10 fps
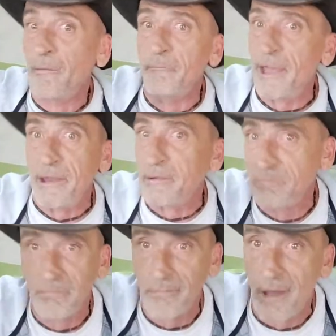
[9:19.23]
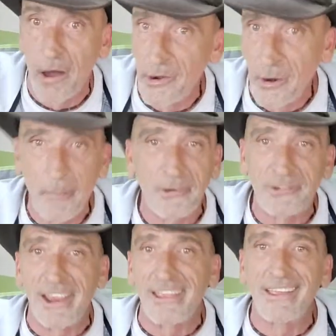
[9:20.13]
made it
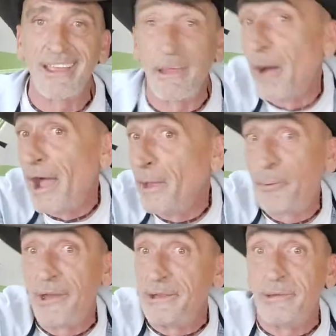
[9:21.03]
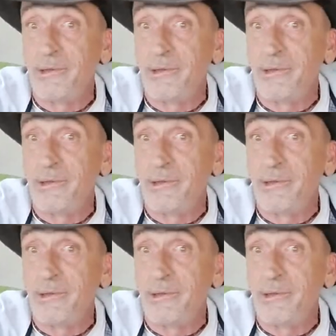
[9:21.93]
100%, in my opinion.